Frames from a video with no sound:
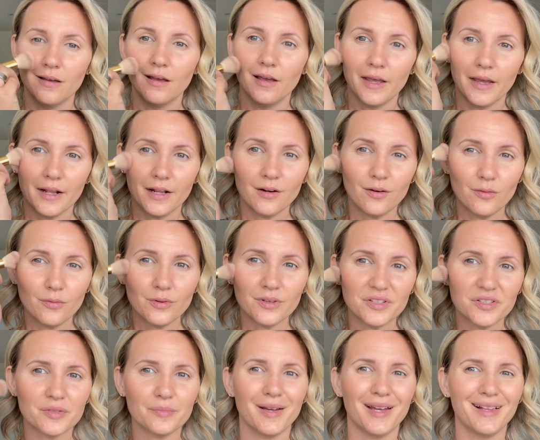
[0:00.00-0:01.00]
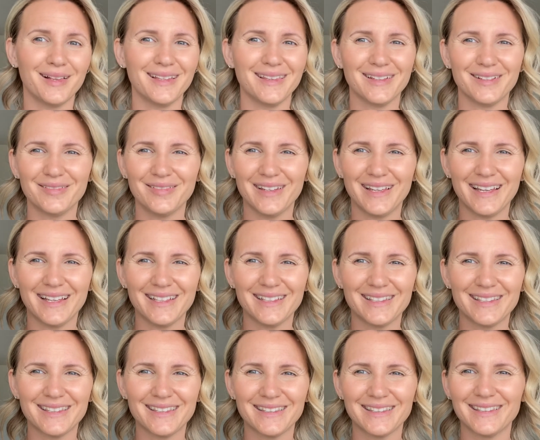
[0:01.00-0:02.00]
And I don't really smile either because
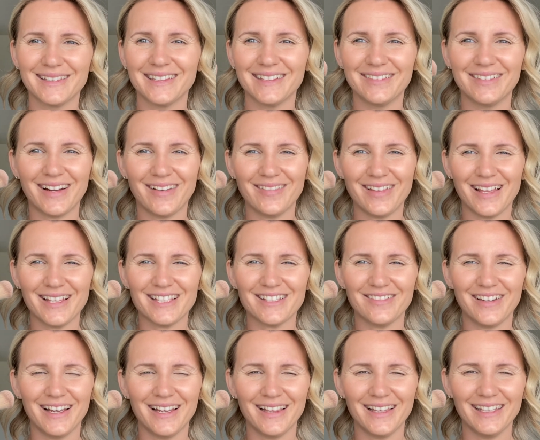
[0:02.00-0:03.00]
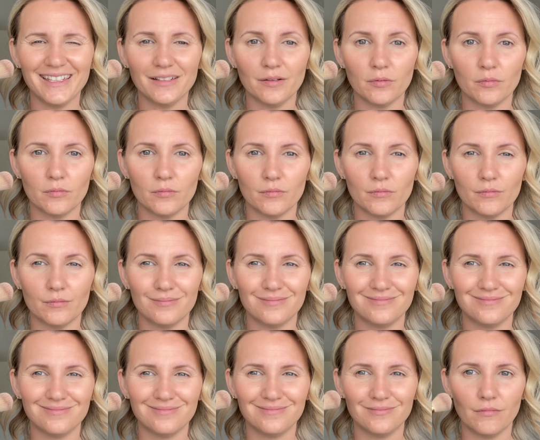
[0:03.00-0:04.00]
when I'm not smiling,
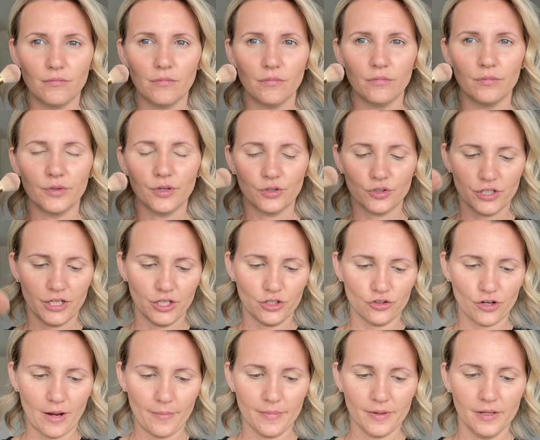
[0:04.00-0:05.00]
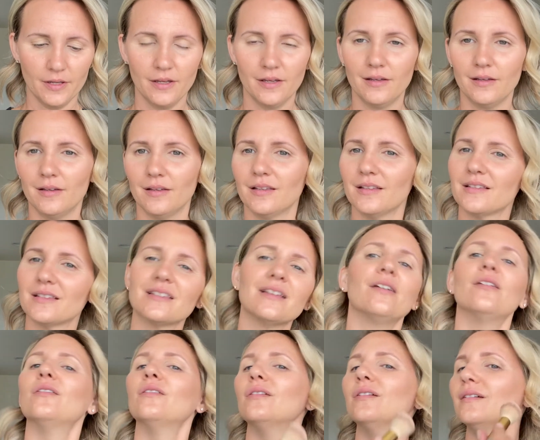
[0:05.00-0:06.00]
your cheeks drop.
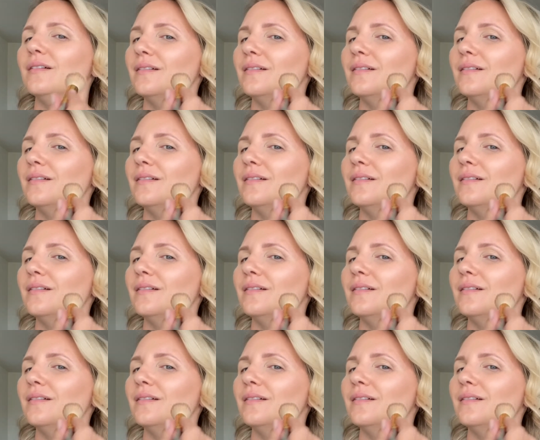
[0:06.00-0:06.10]
So